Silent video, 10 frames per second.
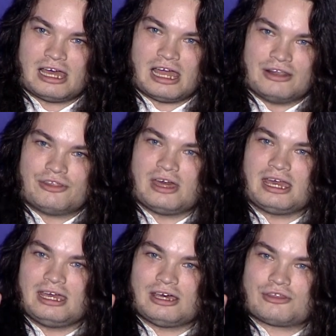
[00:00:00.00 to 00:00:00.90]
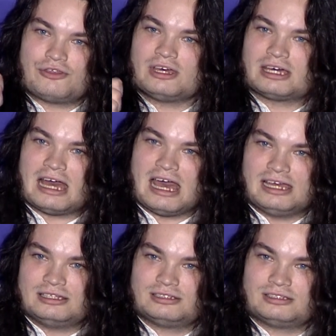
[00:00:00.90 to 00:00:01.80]
and they think
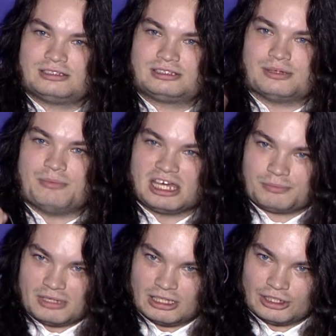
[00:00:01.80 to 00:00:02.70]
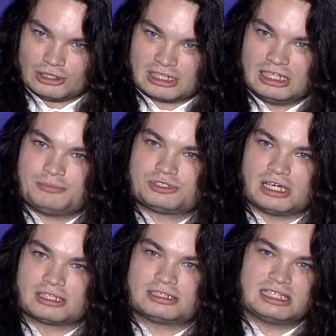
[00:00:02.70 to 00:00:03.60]
ahead to make me a little
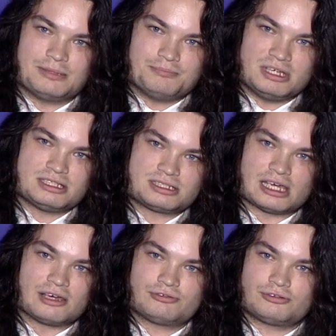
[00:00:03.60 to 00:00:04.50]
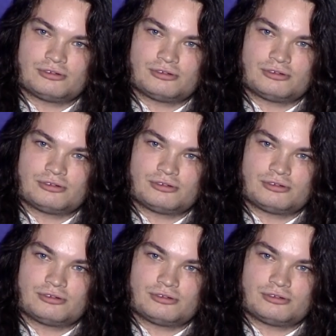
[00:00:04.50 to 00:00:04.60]
keepsake to keep me safe.